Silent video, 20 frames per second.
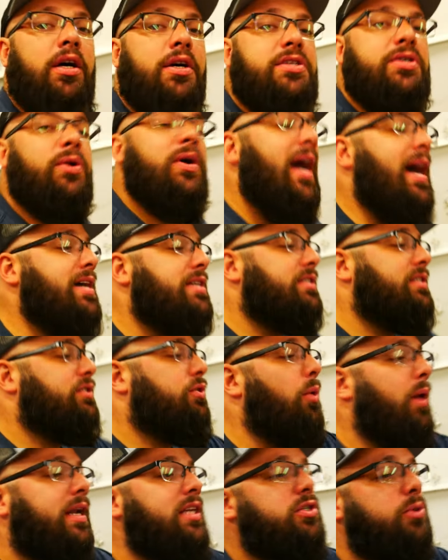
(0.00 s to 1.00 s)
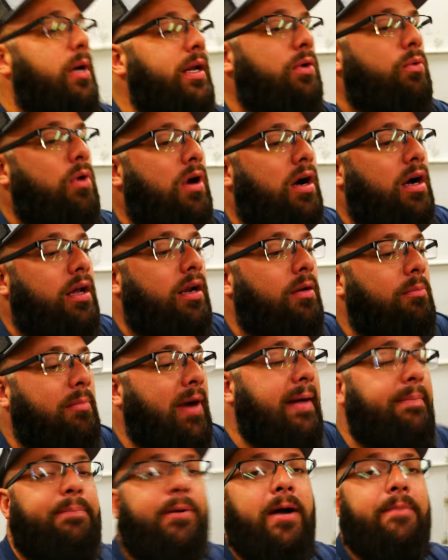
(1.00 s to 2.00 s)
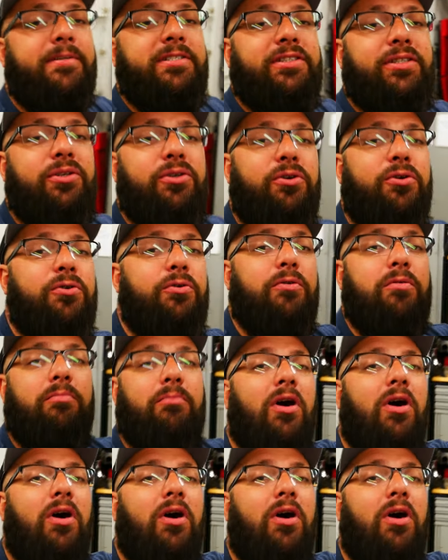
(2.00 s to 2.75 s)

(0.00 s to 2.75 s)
So guys, twenty twenty-one, my promise to you,